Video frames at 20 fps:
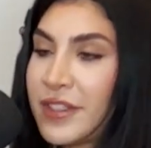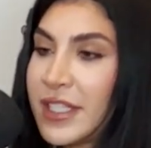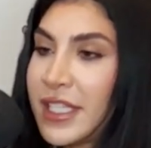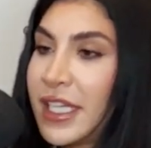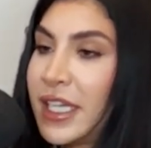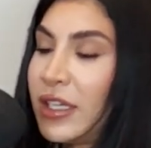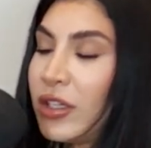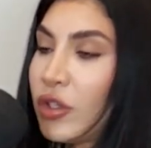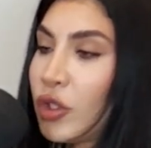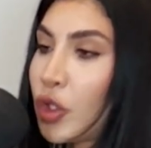
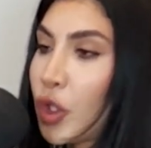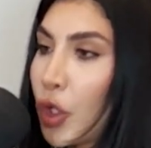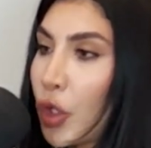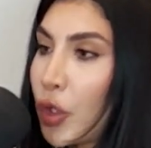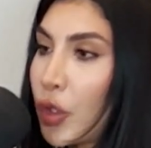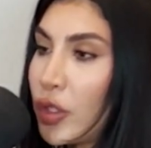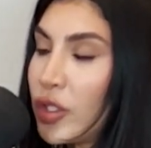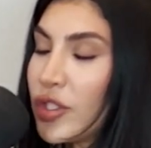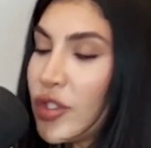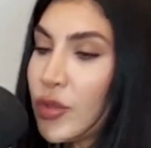seen
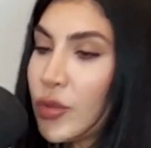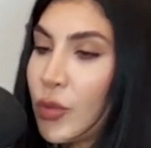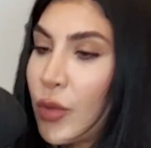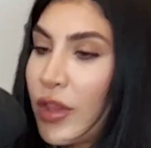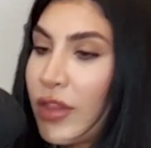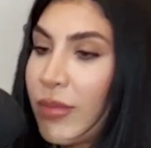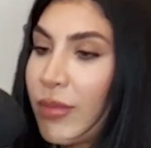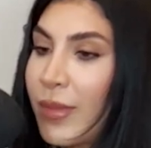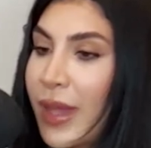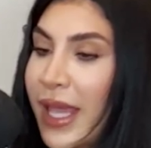girls
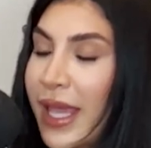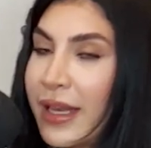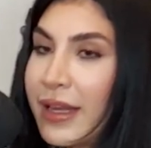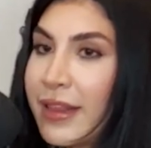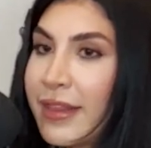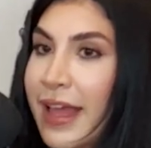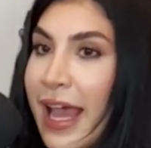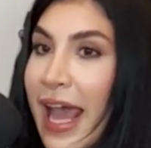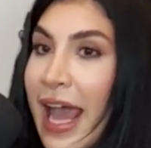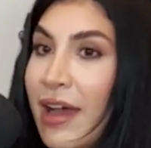with men
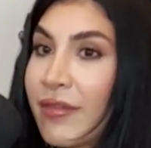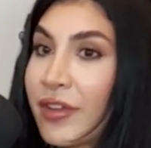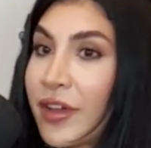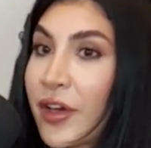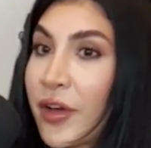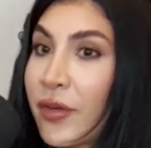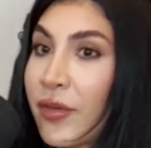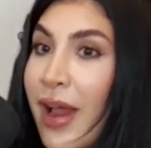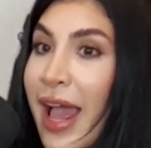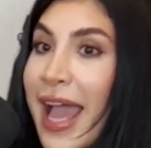that have
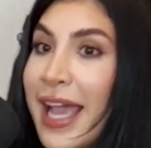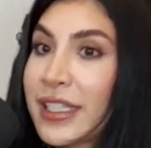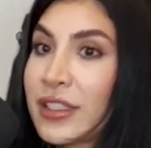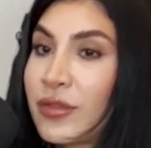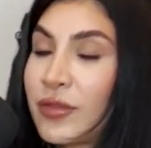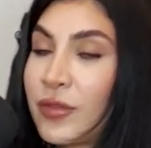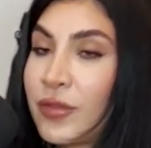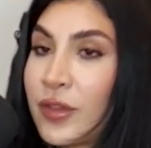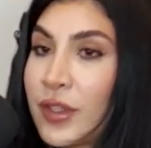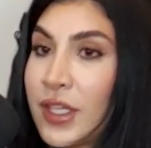cracked
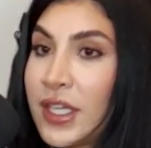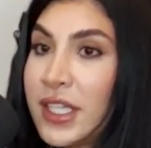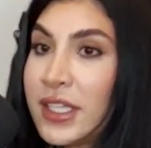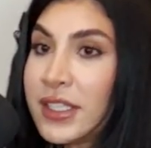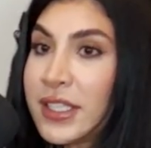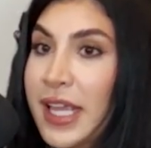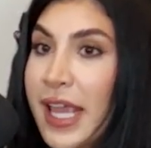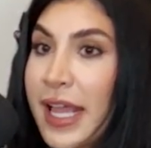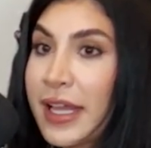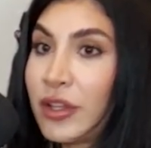
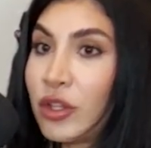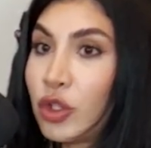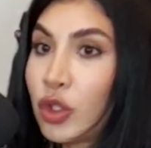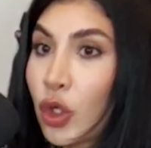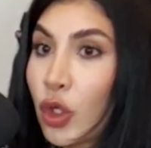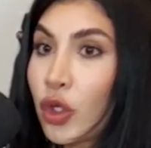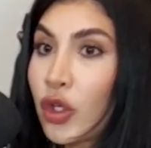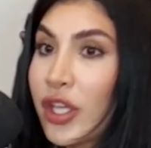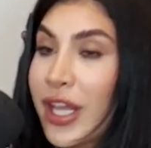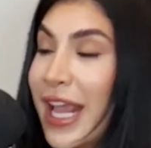feet and
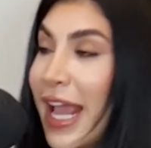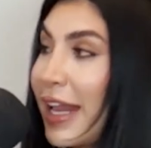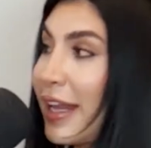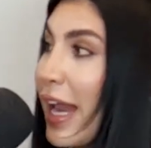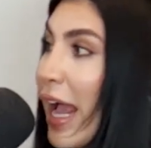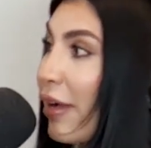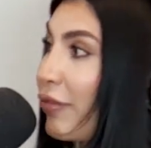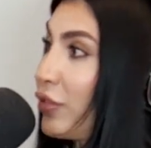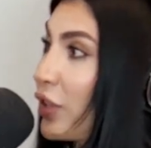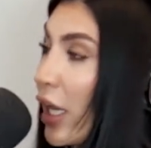dirty
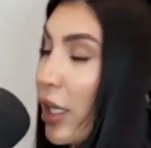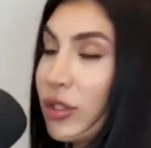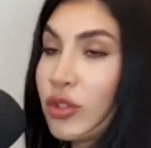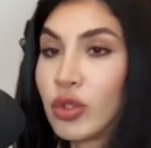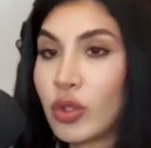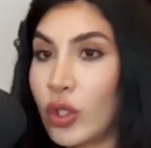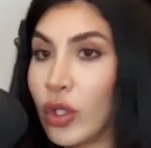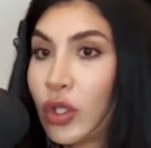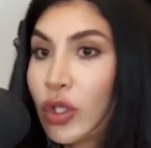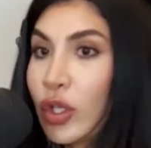and have not
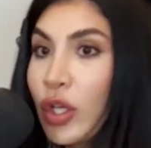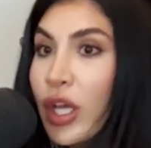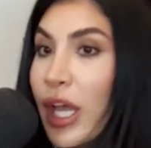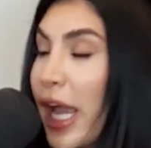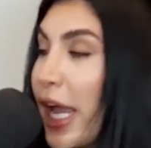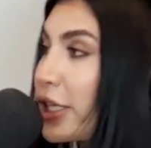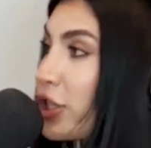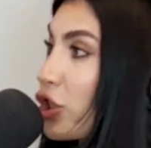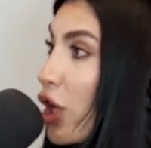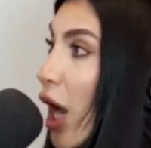took
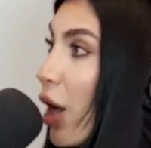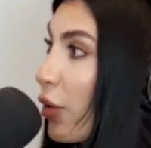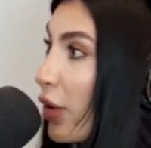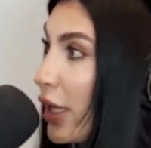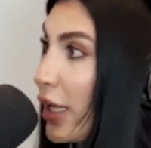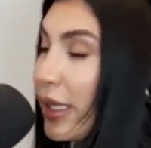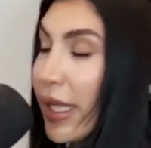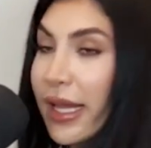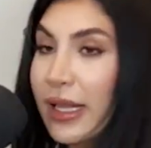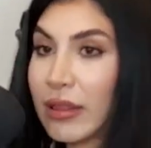a shower
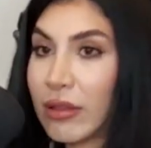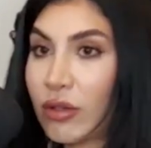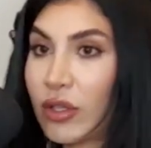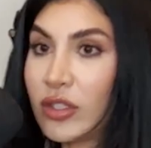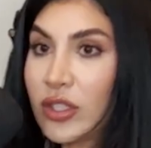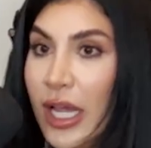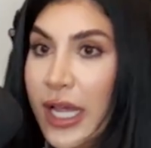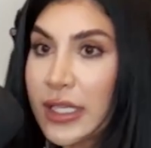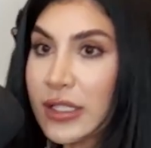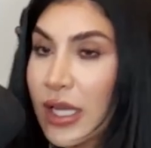in like
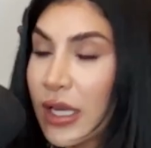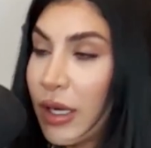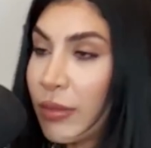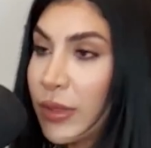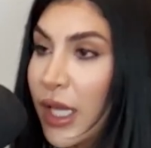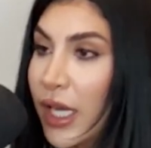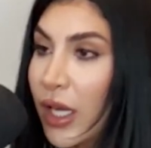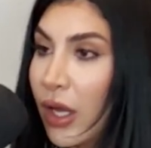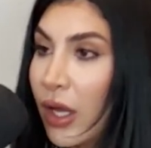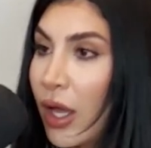3 days, and I'm
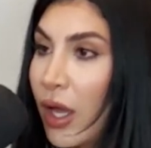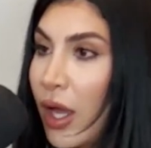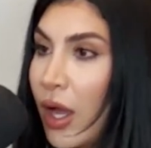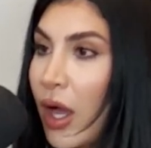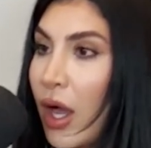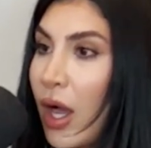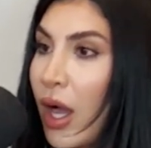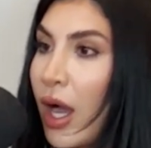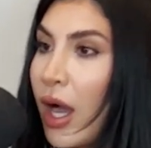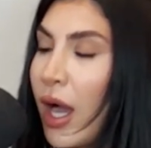like,
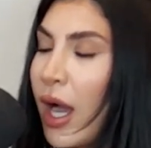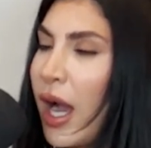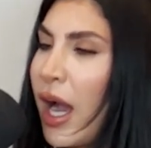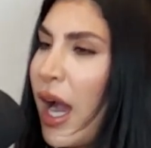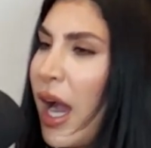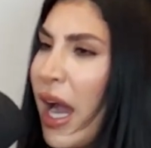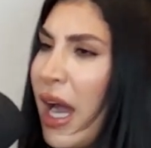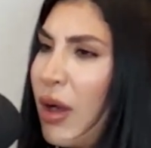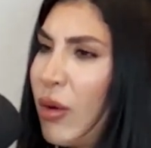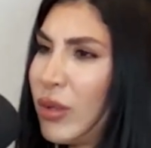
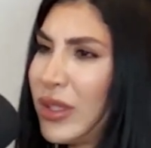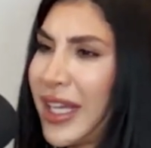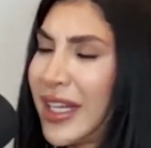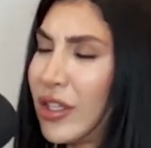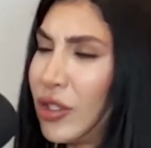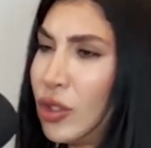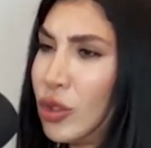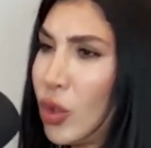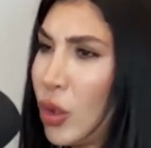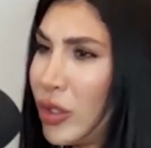how?
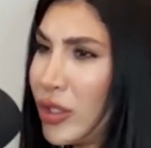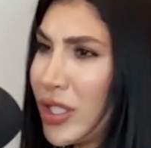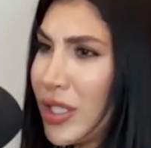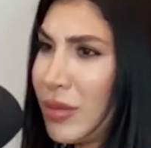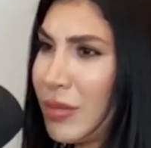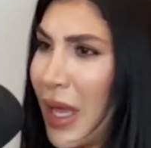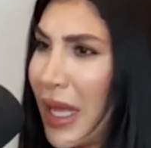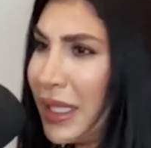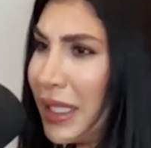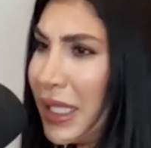Like you don't
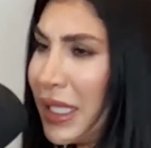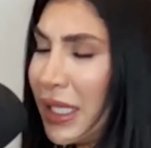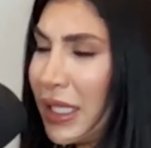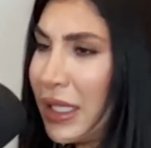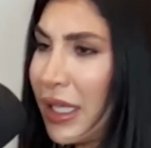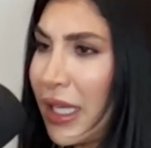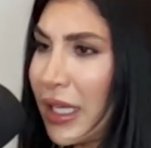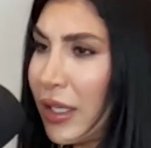smell it? Like